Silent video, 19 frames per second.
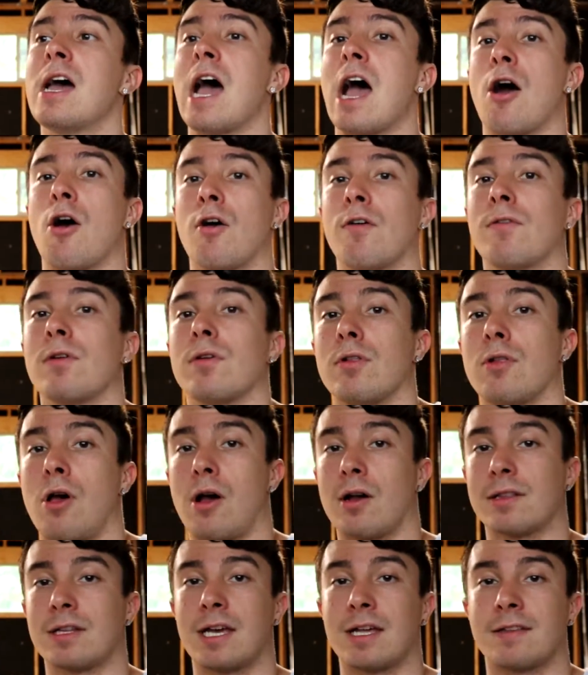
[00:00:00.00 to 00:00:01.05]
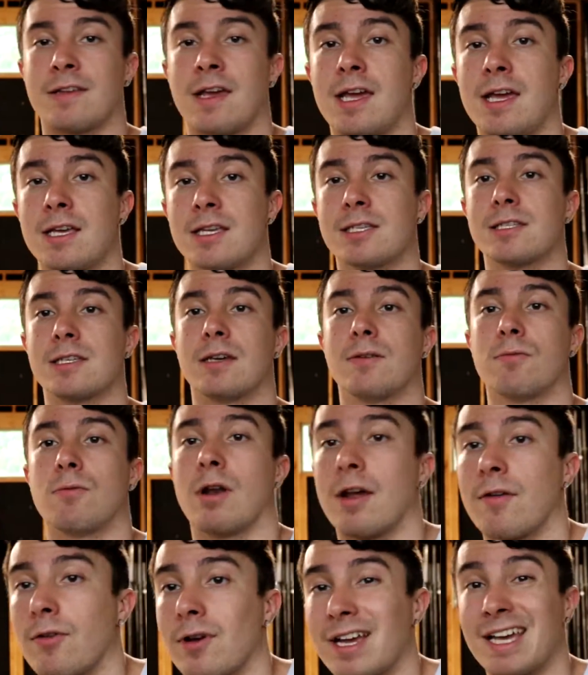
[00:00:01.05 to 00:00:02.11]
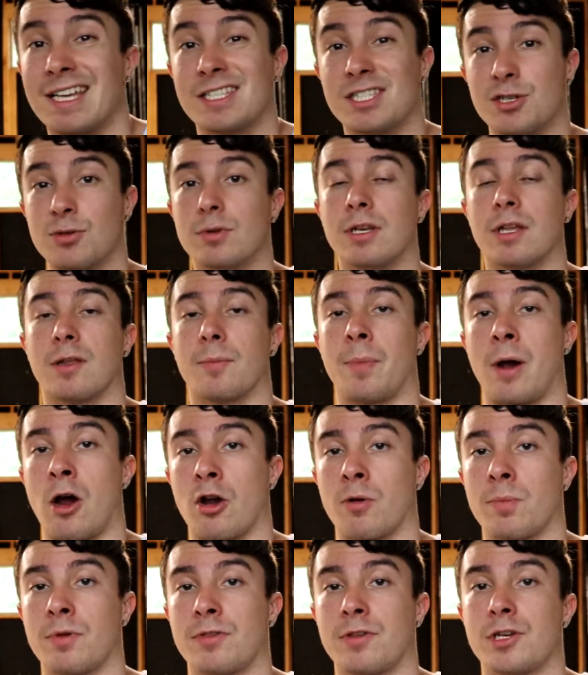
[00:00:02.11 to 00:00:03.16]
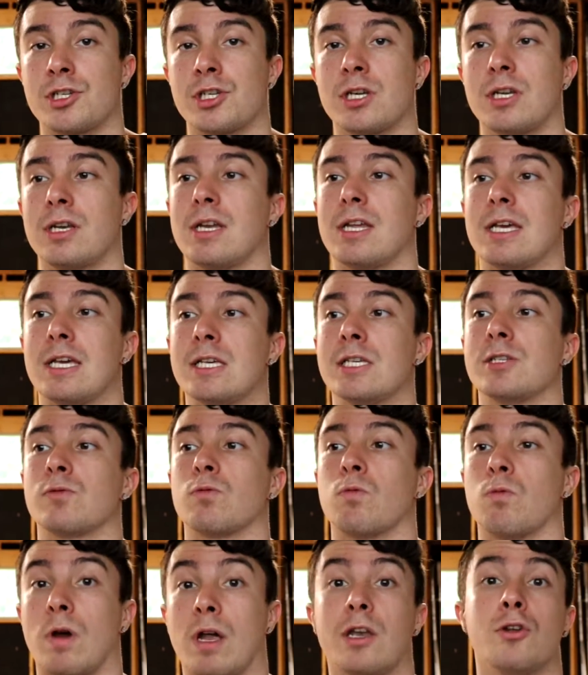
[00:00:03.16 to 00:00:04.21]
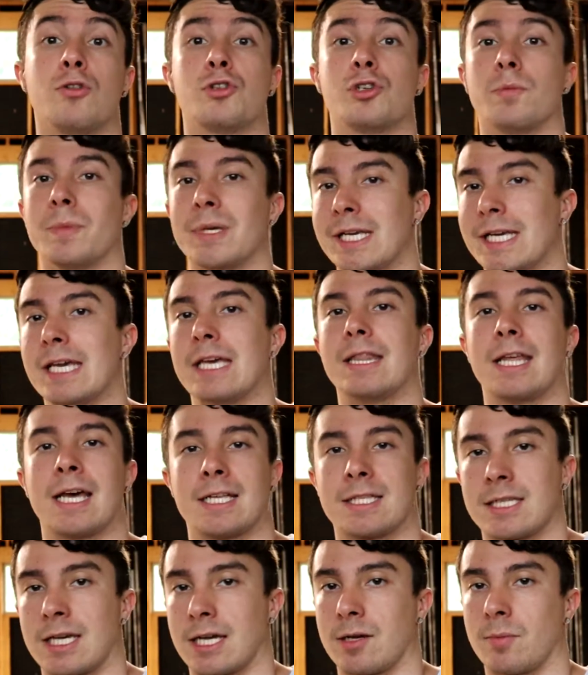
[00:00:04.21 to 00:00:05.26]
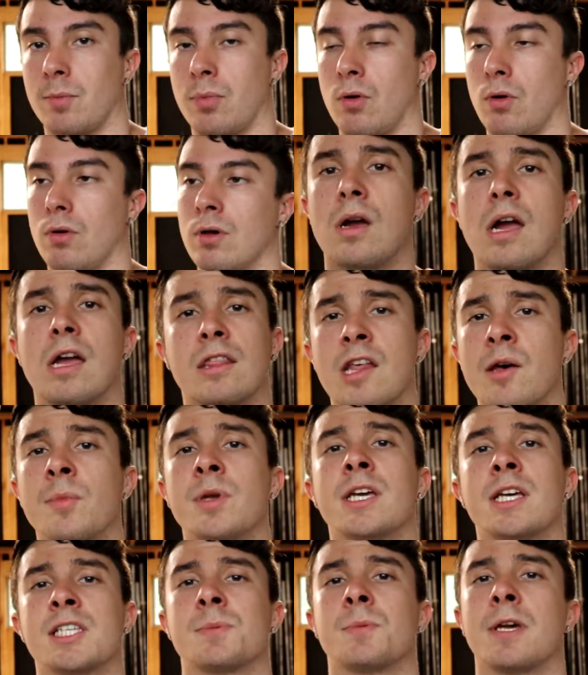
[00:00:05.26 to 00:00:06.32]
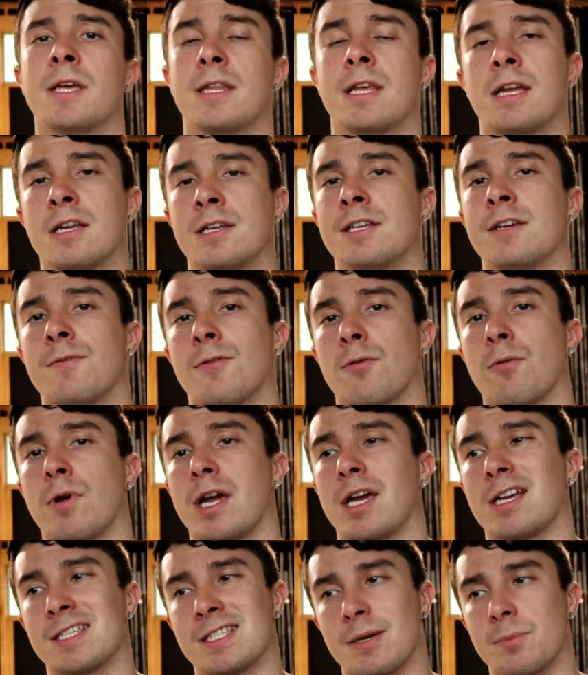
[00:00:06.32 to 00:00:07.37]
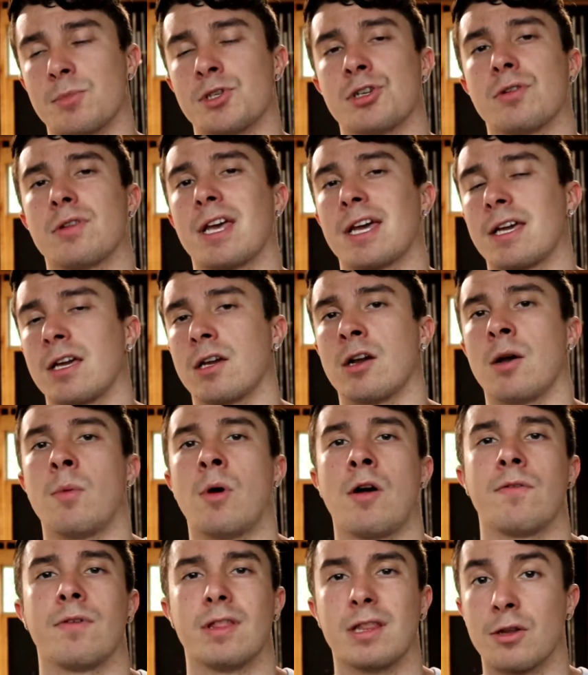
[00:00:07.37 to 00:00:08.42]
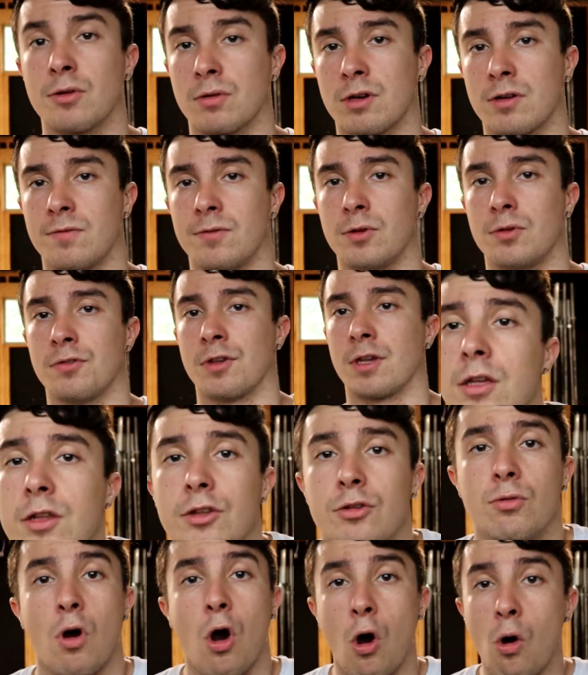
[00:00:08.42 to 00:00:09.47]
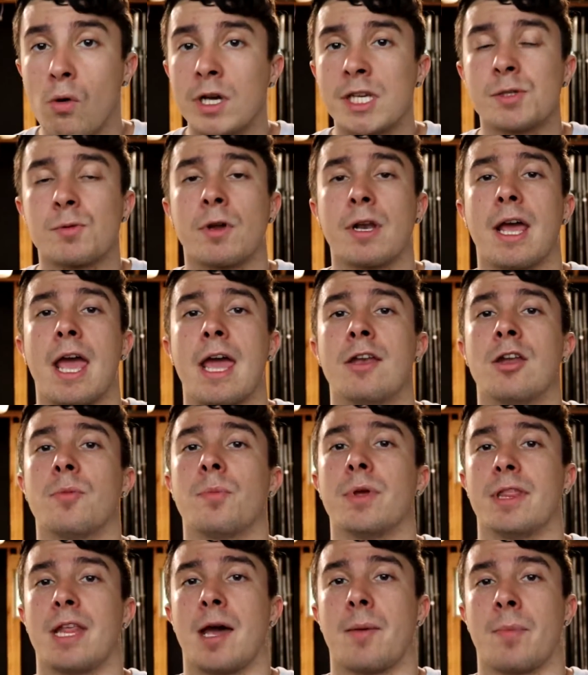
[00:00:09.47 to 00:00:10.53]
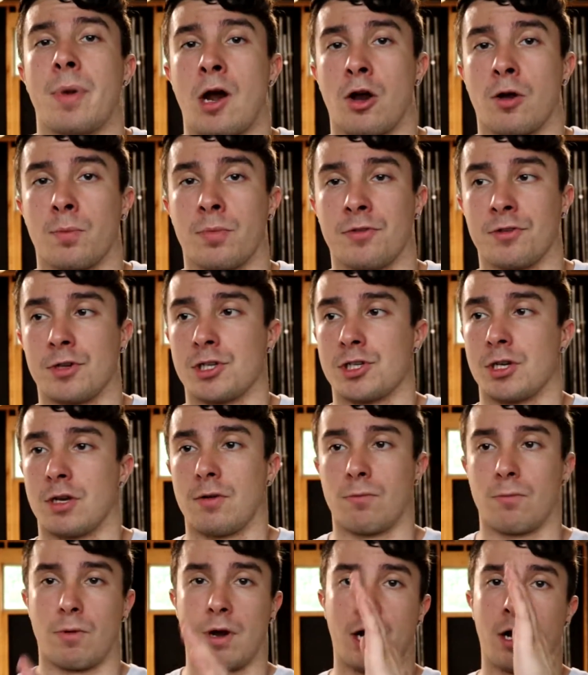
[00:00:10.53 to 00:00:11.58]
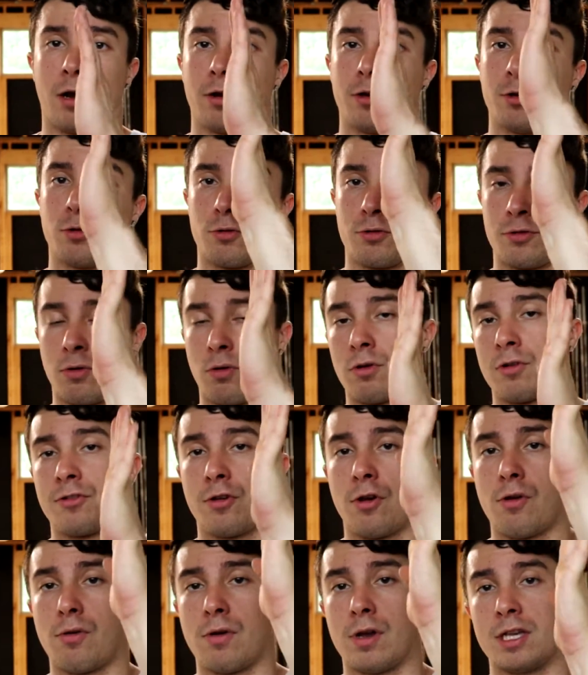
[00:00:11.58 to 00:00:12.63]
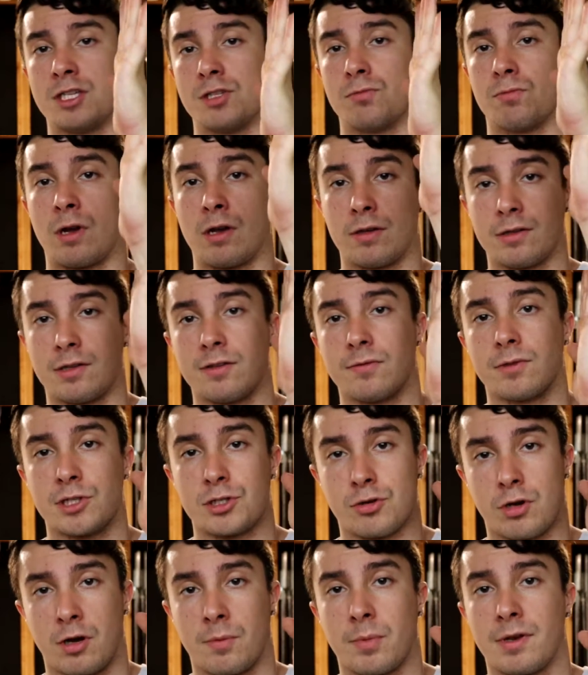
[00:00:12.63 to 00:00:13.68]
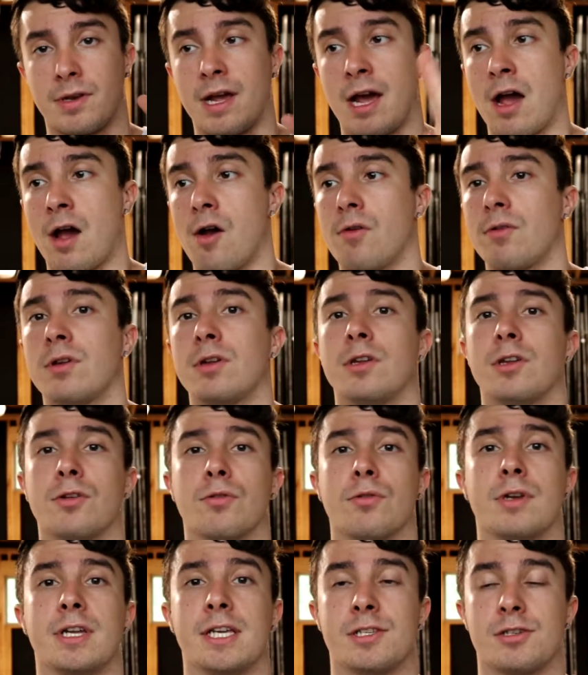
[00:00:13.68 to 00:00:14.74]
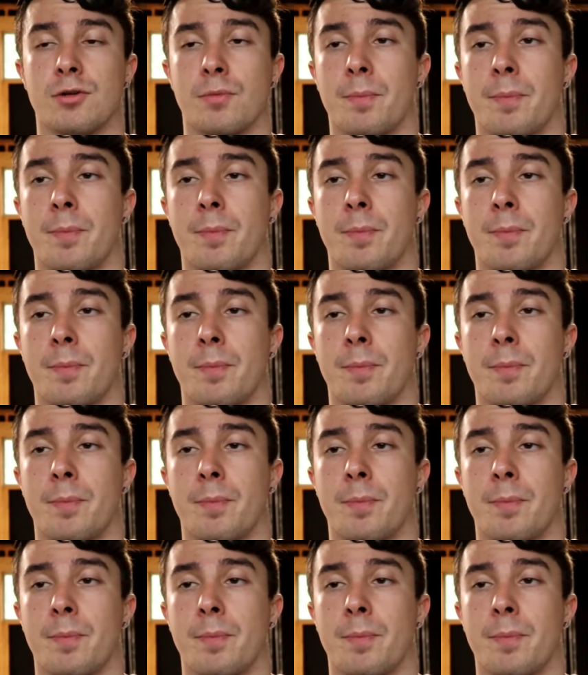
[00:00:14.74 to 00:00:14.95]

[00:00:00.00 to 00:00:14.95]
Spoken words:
However long that takes, whatever gets you into the power position is when you should begin that second pull. And let me explain that a different way because I'm sure that can come off a little confusing. You always want to end up in that power position where your torso is relatively straight up and down, your knees are